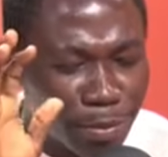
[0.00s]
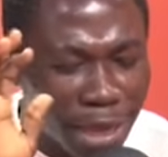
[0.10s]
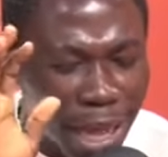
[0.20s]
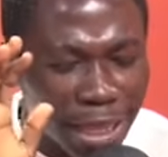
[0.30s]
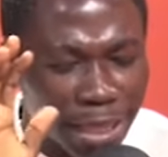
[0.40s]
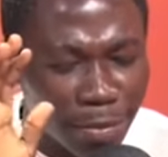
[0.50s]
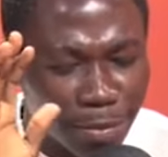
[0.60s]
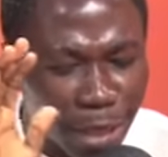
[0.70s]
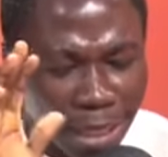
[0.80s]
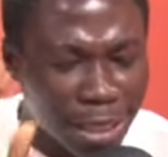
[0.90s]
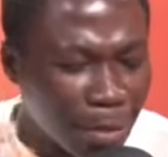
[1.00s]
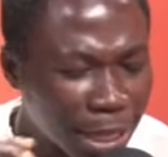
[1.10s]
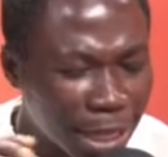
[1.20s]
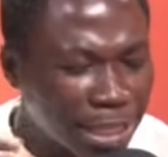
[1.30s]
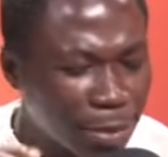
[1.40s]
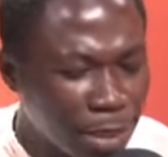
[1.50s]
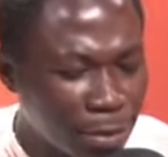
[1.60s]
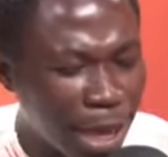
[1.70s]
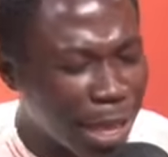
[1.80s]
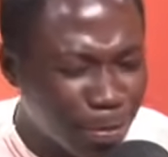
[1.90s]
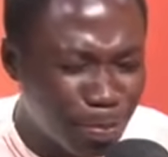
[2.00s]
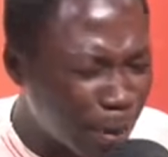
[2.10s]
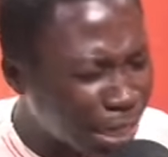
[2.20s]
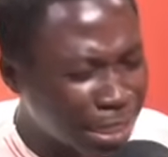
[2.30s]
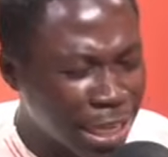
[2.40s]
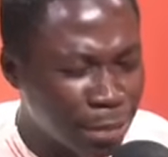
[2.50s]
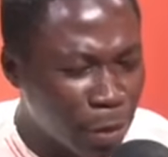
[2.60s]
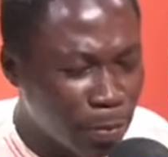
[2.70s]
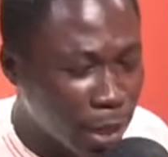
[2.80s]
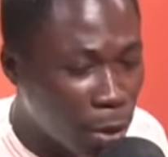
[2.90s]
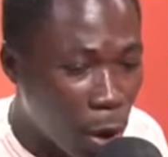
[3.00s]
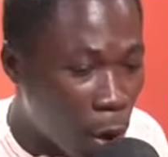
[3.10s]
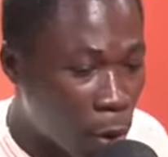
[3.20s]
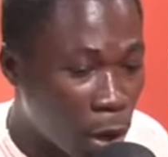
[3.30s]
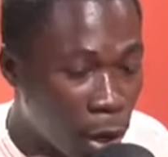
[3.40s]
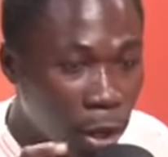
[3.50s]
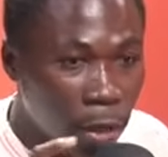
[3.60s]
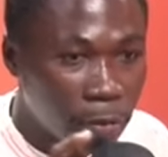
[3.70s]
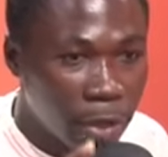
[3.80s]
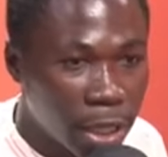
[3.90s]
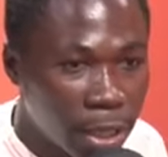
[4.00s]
like me asama kesi me my badness be brew all me.